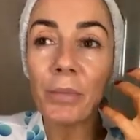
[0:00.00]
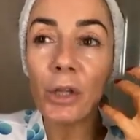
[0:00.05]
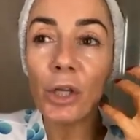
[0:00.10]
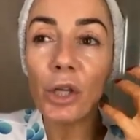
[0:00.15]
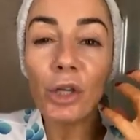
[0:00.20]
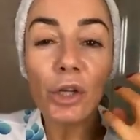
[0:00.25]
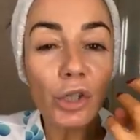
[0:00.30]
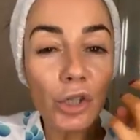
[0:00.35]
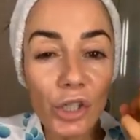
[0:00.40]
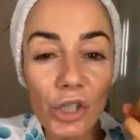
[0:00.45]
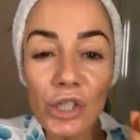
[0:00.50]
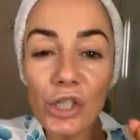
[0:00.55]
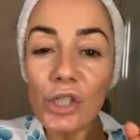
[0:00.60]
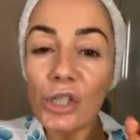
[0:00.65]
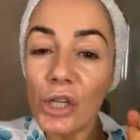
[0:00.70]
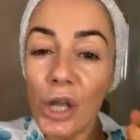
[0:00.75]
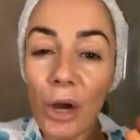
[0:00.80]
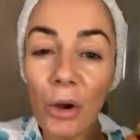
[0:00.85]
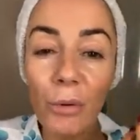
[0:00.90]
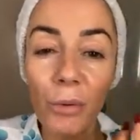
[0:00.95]
You'll just
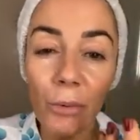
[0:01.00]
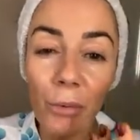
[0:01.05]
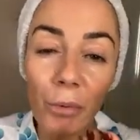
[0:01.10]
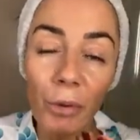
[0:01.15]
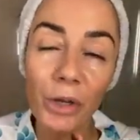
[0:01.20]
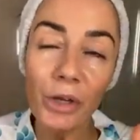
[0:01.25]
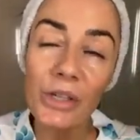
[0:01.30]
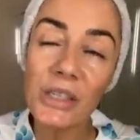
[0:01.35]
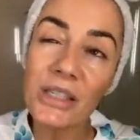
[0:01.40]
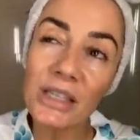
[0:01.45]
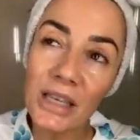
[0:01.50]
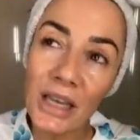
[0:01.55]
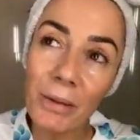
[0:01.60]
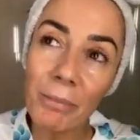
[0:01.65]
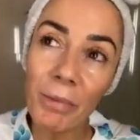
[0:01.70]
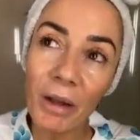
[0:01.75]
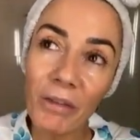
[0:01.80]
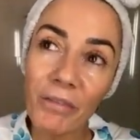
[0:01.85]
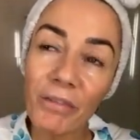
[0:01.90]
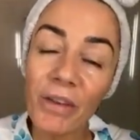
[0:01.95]
know your skin
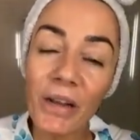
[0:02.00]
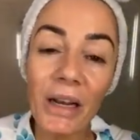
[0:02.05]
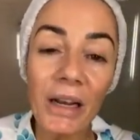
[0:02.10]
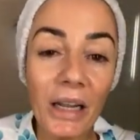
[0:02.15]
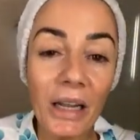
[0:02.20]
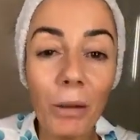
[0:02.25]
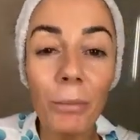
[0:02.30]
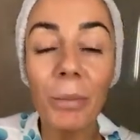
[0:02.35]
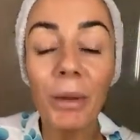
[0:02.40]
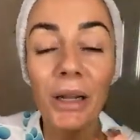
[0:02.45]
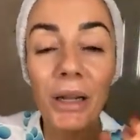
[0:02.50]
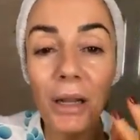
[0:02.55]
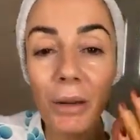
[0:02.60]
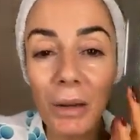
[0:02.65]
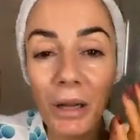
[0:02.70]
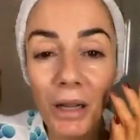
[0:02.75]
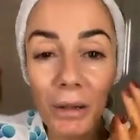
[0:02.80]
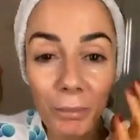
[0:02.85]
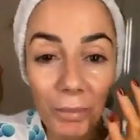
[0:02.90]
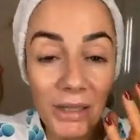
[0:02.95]
might feel a little
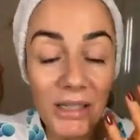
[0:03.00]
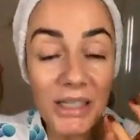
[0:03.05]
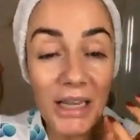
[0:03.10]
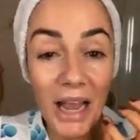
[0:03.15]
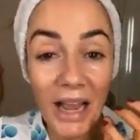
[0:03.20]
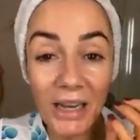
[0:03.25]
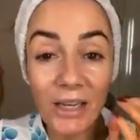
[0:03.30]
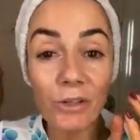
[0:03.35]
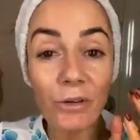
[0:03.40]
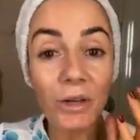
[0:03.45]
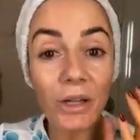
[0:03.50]
bit tender,